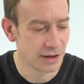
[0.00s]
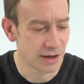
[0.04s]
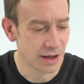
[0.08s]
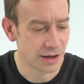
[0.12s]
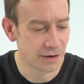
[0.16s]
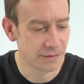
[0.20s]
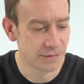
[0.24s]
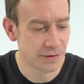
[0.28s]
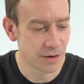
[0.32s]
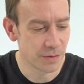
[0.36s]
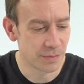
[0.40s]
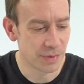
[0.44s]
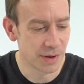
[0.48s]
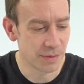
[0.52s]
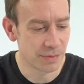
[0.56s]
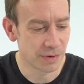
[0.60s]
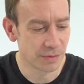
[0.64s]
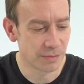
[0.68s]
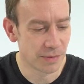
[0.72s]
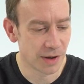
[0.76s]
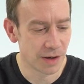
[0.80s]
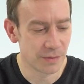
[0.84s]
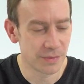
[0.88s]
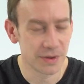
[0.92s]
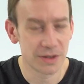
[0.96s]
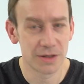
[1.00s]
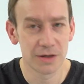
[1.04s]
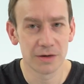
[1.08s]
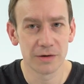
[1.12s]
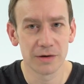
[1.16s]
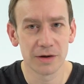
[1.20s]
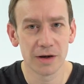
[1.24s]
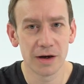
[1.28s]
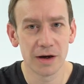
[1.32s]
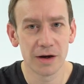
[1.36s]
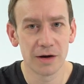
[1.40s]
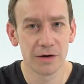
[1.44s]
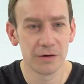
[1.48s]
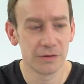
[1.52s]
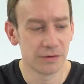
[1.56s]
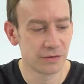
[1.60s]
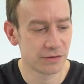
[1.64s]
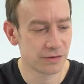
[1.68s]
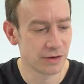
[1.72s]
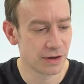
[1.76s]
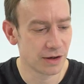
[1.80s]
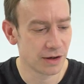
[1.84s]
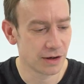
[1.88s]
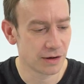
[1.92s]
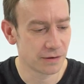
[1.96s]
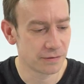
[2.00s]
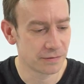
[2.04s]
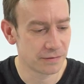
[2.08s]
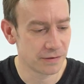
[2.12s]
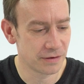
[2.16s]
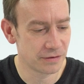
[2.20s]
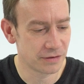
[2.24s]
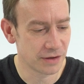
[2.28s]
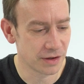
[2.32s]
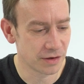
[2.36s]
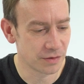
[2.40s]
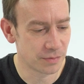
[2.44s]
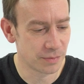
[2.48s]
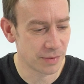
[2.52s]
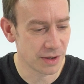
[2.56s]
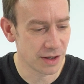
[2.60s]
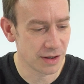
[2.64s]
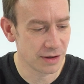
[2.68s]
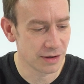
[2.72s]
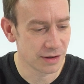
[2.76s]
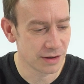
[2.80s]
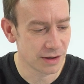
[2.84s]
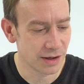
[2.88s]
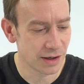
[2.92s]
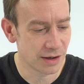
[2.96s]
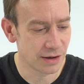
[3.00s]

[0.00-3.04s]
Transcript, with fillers: And a few people might be doing OCR Physics B,